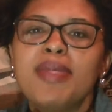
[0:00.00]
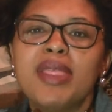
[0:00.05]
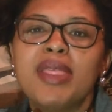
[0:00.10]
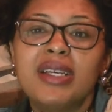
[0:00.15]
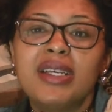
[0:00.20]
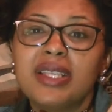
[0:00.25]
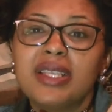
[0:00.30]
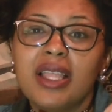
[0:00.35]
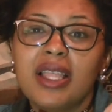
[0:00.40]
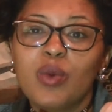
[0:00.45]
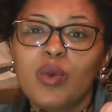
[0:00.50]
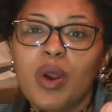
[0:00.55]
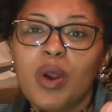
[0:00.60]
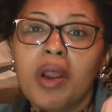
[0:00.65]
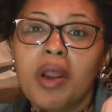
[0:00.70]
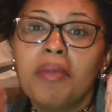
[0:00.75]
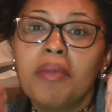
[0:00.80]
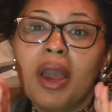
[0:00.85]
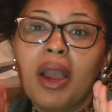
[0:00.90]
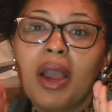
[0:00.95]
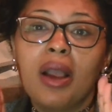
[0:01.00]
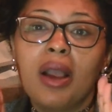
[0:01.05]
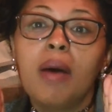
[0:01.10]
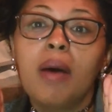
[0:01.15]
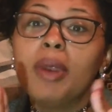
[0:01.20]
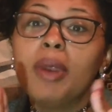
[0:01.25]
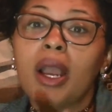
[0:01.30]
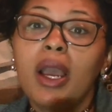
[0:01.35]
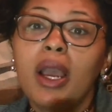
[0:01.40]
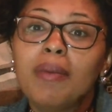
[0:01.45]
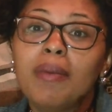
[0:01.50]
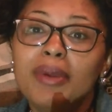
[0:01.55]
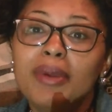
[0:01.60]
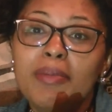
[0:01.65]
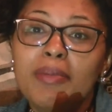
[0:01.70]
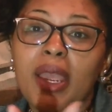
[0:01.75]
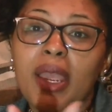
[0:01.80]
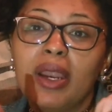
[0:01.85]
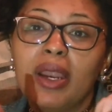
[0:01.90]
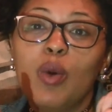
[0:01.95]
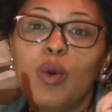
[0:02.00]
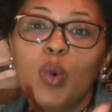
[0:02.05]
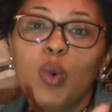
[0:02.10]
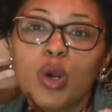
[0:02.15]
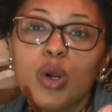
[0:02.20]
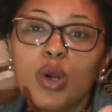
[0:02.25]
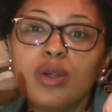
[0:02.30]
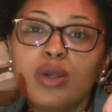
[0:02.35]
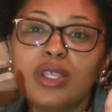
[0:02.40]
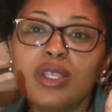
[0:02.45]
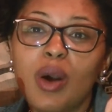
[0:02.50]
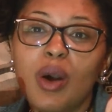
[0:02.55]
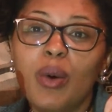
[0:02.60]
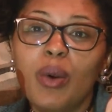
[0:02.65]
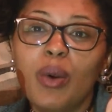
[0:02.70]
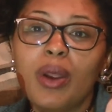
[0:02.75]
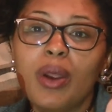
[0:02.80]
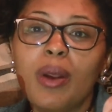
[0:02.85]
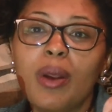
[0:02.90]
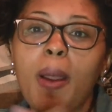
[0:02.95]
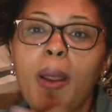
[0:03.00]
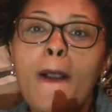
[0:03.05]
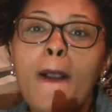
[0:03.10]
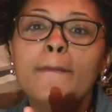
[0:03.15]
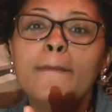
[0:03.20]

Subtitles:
that's not the word. I'm not gonna be making up words on here.